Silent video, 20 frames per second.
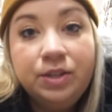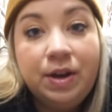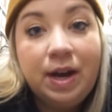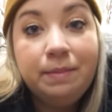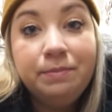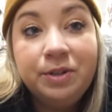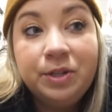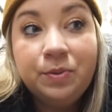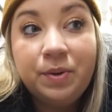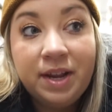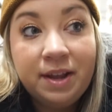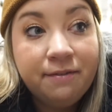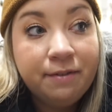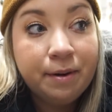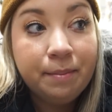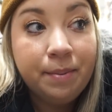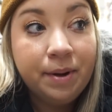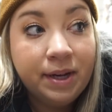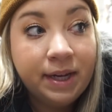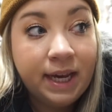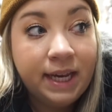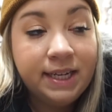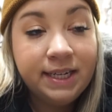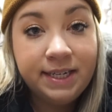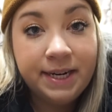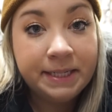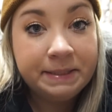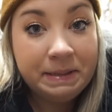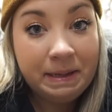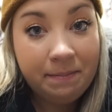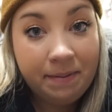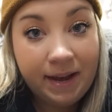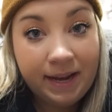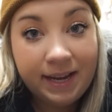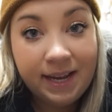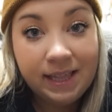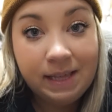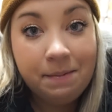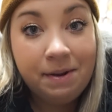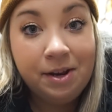I'm just waiting for Bunky to text me
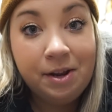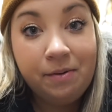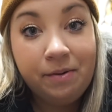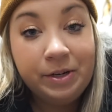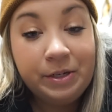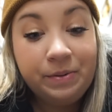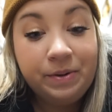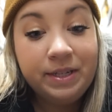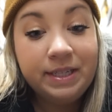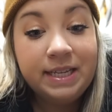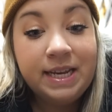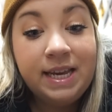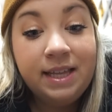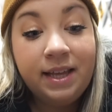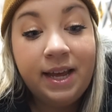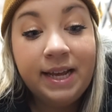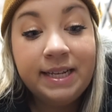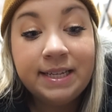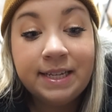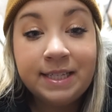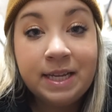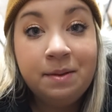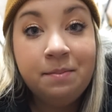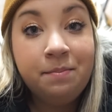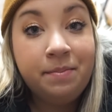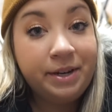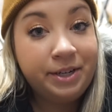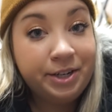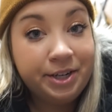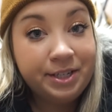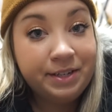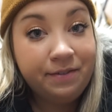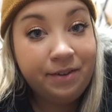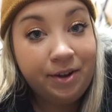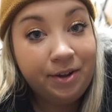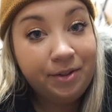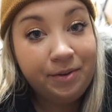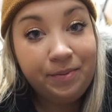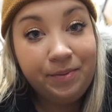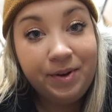back and let me know which ones he likes. I sent him pictures of
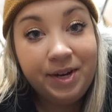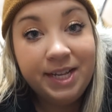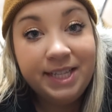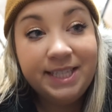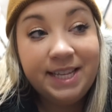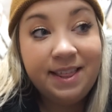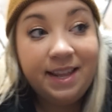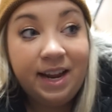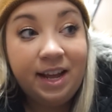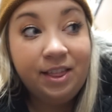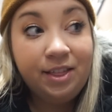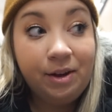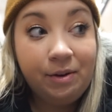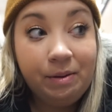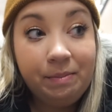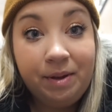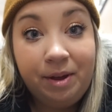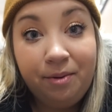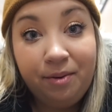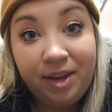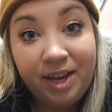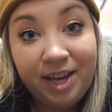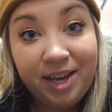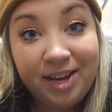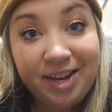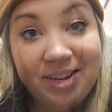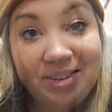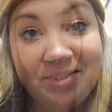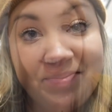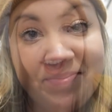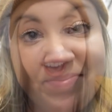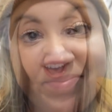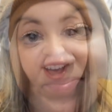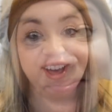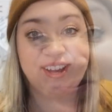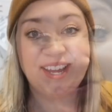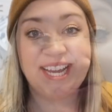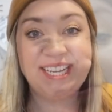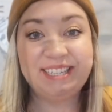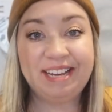all the ones that I thought would be really good.
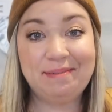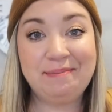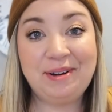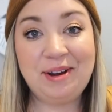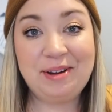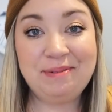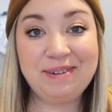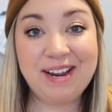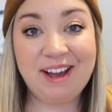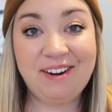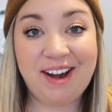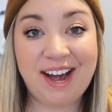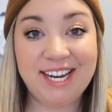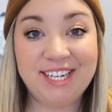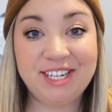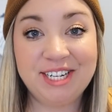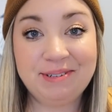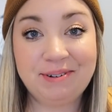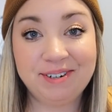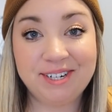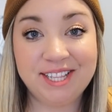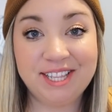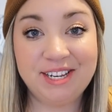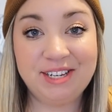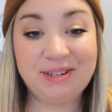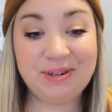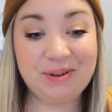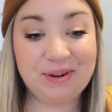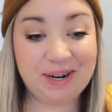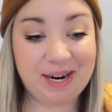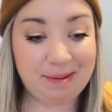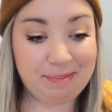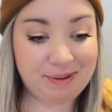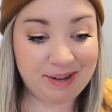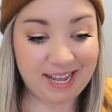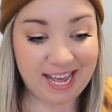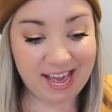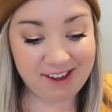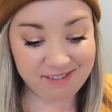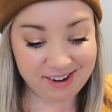Okay, so I'm home now. I just walked in the door. I
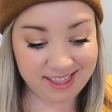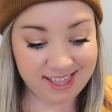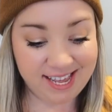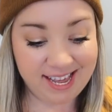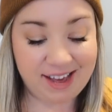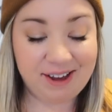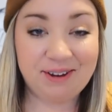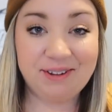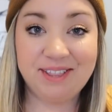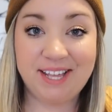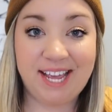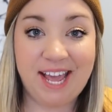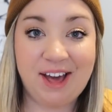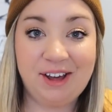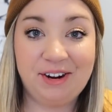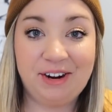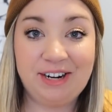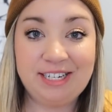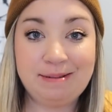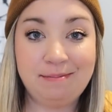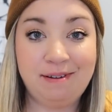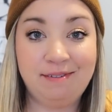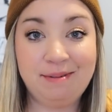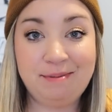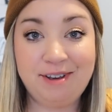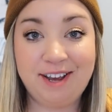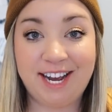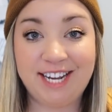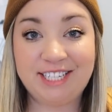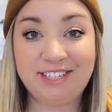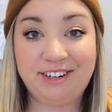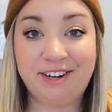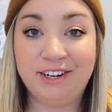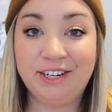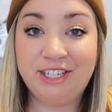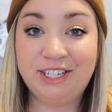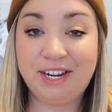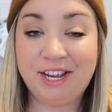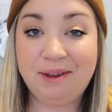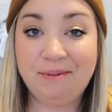put everything out on the counter, so both of you guys are
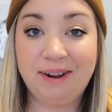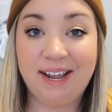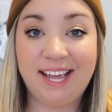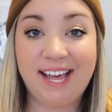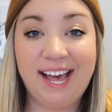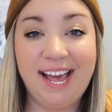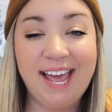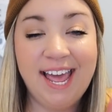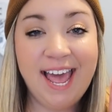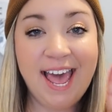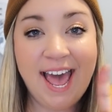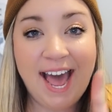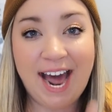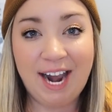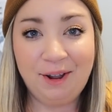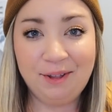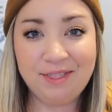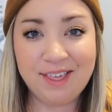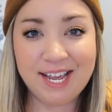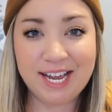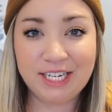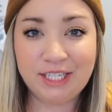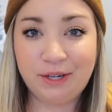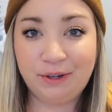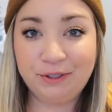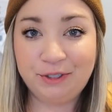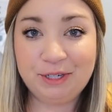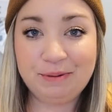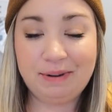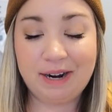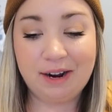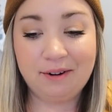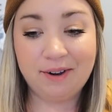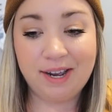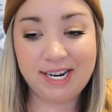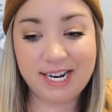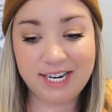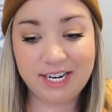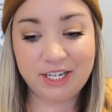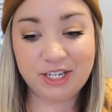gonna show you what I got. I don't think I told you, but I
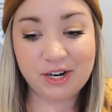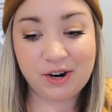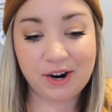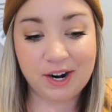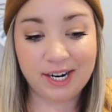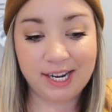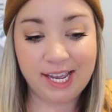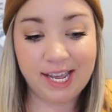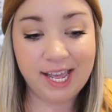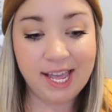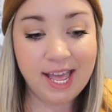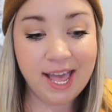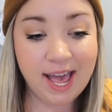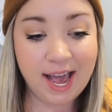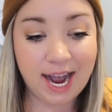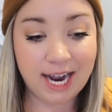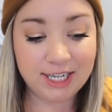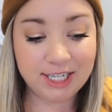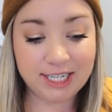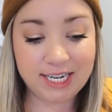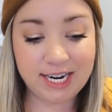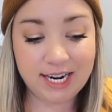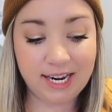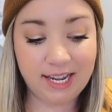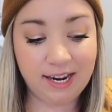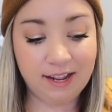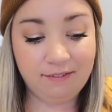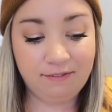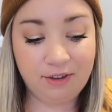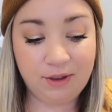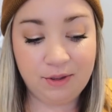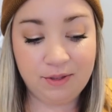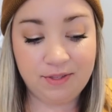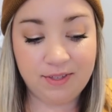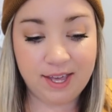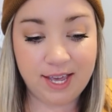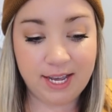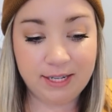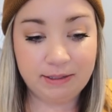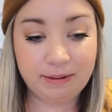ran into Target. I just needed to get a few
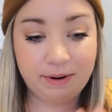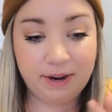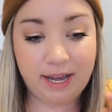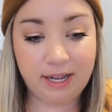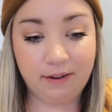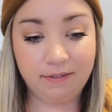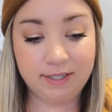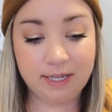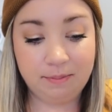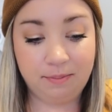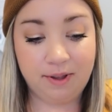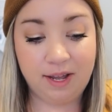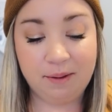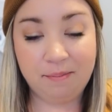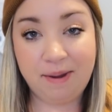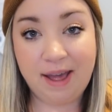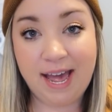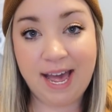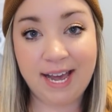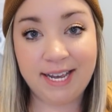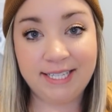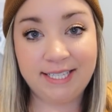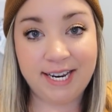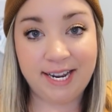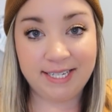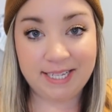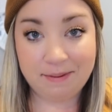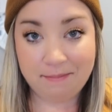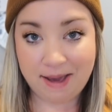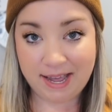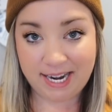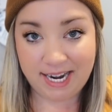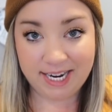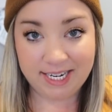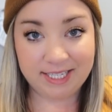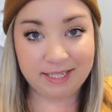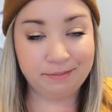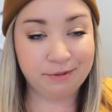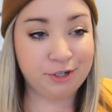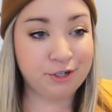things. We were out of Ziploc bags. Daisy and May
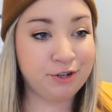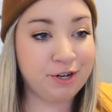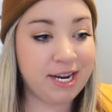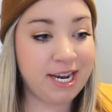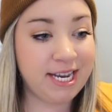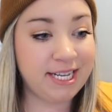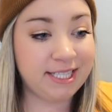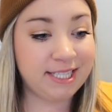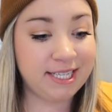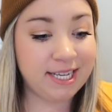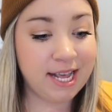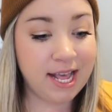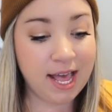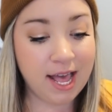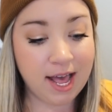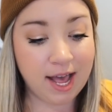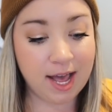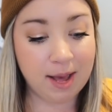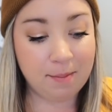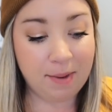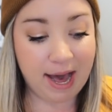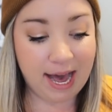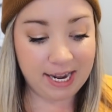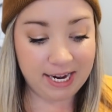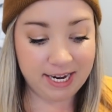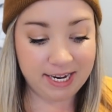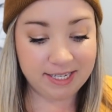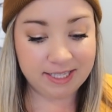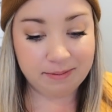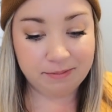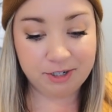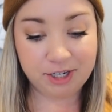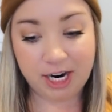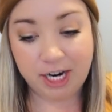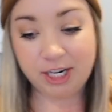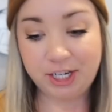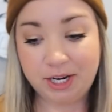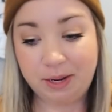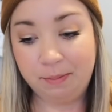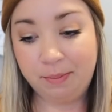needed some treats. Um, I needed some
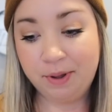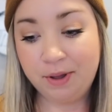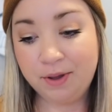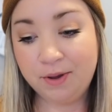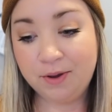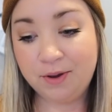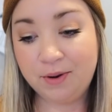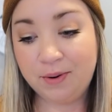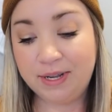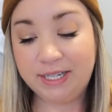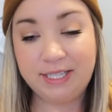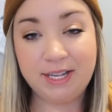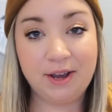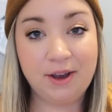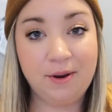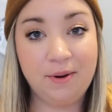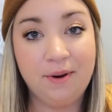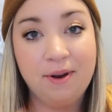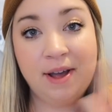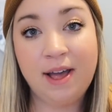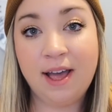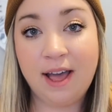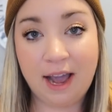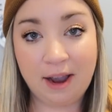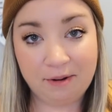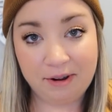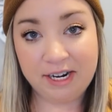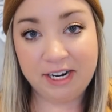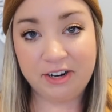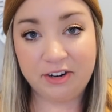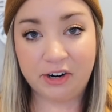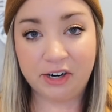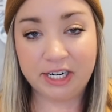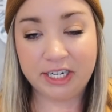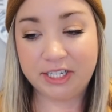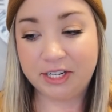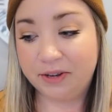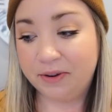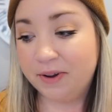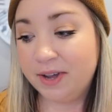dry shampoo, so I ran into
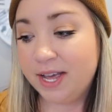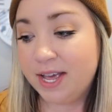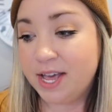Target too.